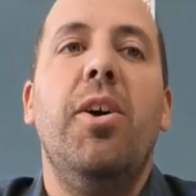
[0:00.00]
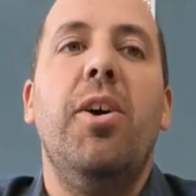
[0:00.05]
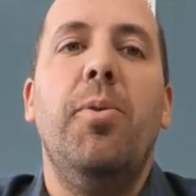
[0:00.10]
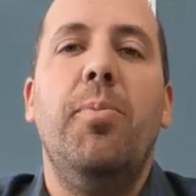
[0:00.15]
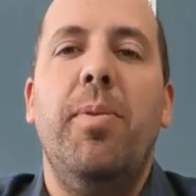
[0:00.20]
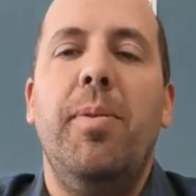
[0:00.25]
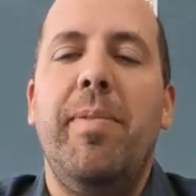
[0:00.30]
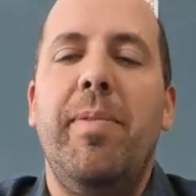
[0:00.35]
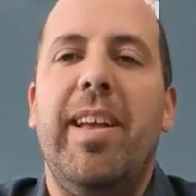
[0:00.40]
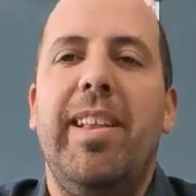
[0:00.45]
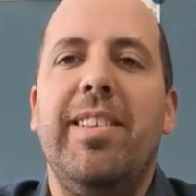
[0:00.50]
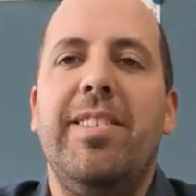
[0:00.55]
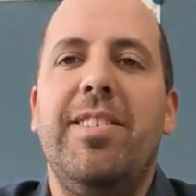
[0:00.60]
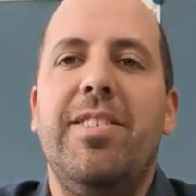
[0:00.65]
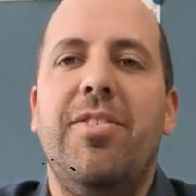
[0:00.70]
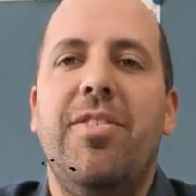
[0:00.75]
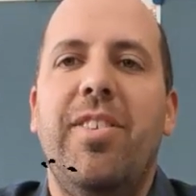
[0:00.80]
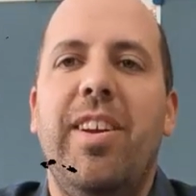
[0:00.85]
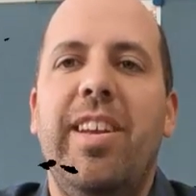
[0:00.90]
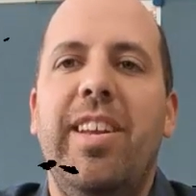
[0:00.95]
Hope we make
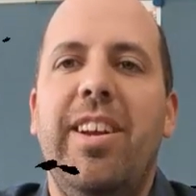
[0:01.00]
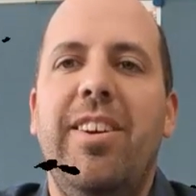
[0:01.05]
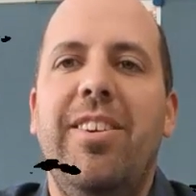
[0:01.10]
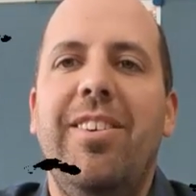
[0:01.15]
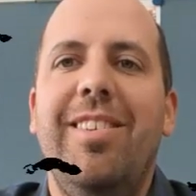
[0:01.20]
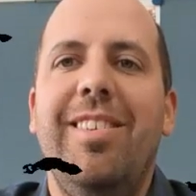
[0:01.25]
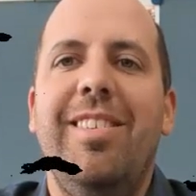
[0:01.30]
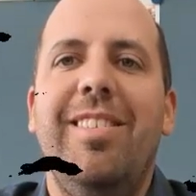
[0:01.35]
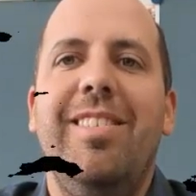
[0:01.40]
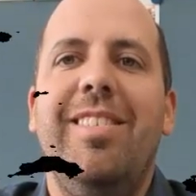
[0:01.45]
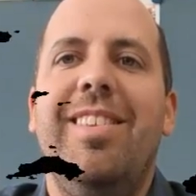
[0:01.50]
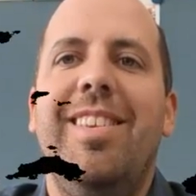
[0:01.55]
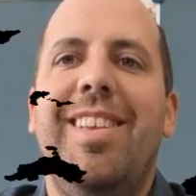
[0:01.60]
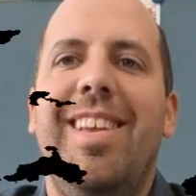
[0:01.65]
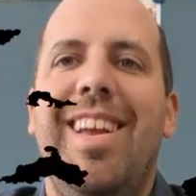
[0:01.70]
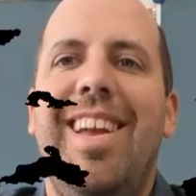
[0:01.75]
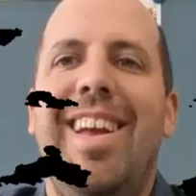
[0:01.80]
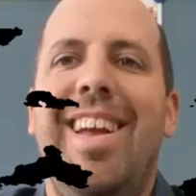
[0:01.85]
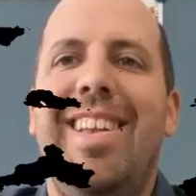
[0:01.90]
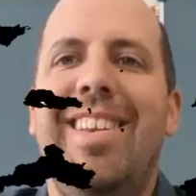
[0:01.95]
this a great year,
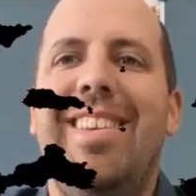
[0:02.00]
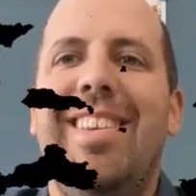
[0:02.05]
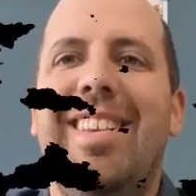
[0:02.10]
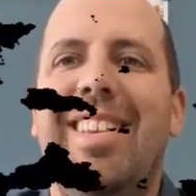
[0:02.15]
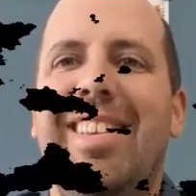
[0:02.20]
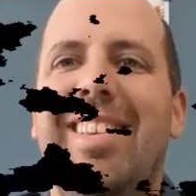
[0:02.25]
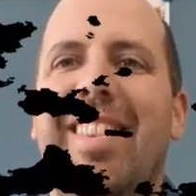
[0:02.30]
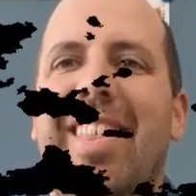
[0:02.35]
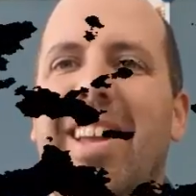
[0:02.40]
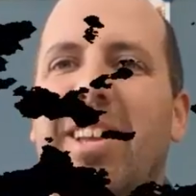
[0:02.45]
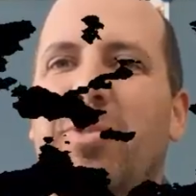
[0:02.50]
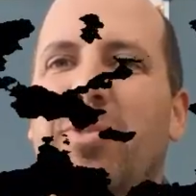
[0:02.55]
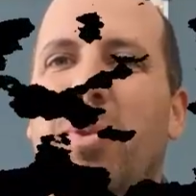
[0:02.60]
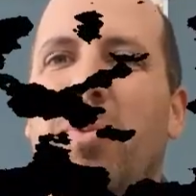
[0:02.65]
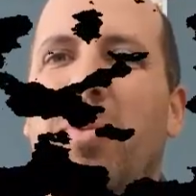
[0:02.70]
and thanks